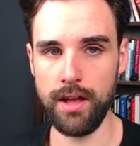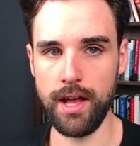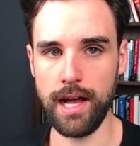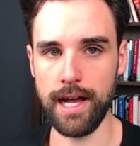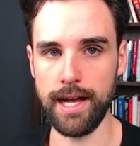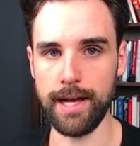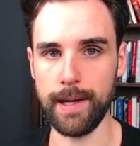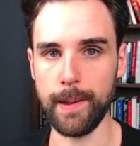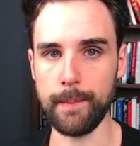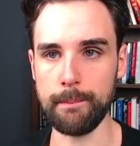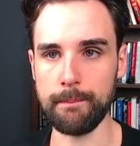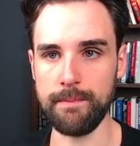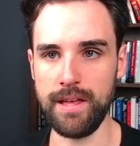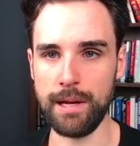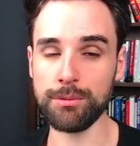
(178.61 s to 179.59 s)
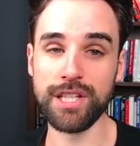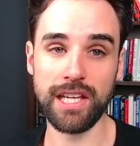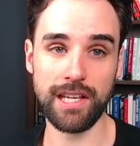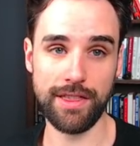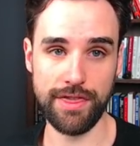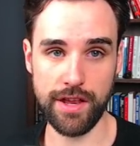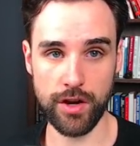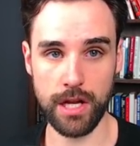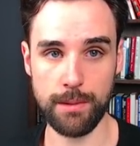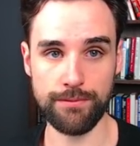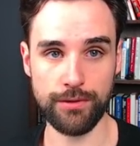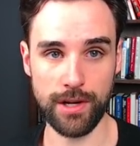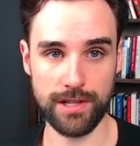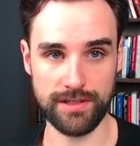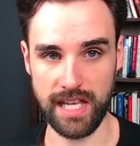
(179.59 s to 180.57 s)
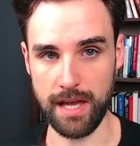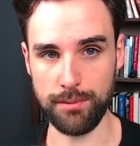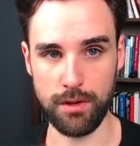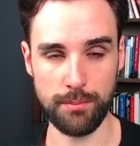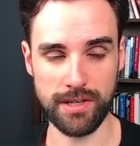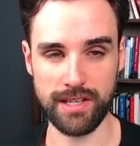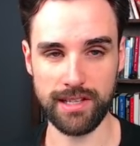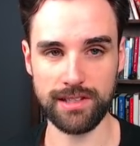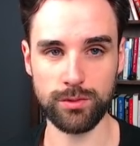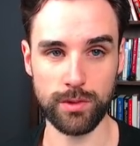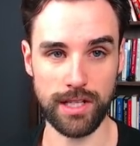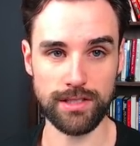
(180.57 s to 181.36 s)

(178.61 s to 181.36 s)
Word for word: Um, and we'll take Ethereum, for example, because that's what I